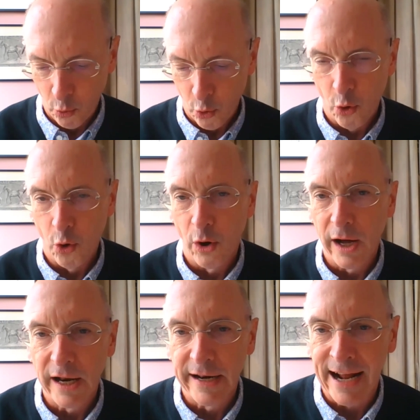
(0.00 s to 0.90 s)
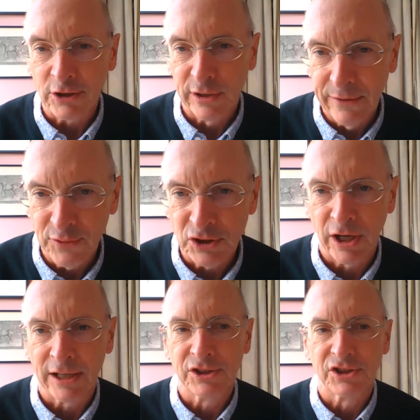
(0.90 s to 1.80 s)
or natural
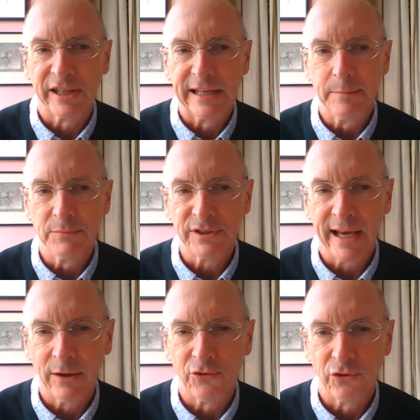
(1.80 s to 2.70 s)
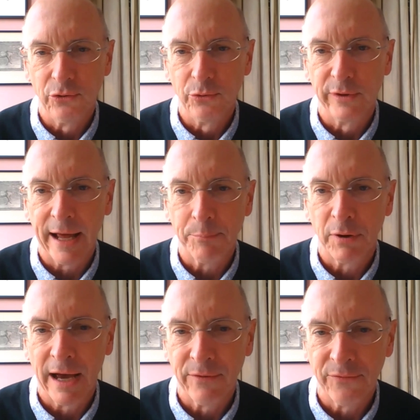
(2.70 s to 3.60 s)
infrastructure schemes, how to get
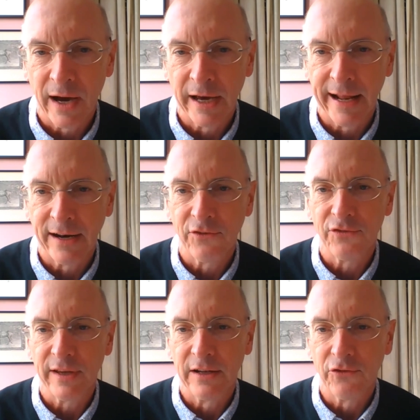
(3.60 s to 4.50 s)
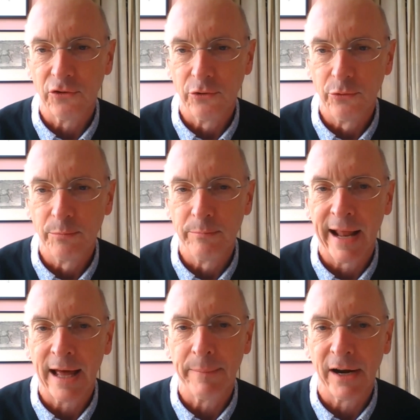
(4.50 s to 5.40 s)
private finance into
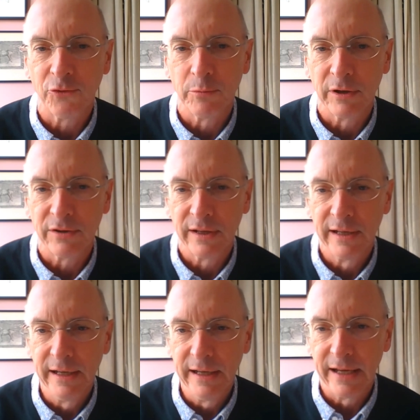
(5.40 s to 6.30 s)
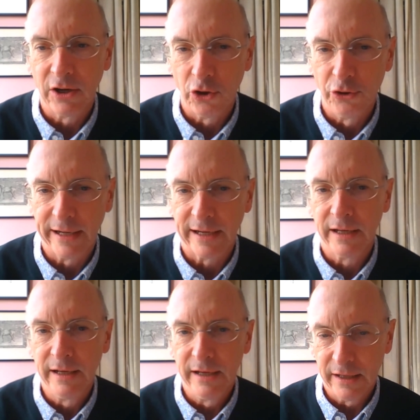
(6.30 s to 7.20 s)
land management, including